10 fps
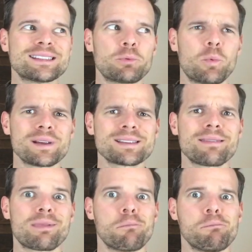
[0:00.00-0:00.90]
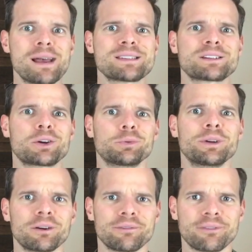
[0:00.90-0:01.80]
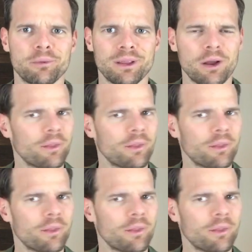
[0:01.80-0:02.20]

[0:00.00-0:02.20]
it wasn't the best career for me,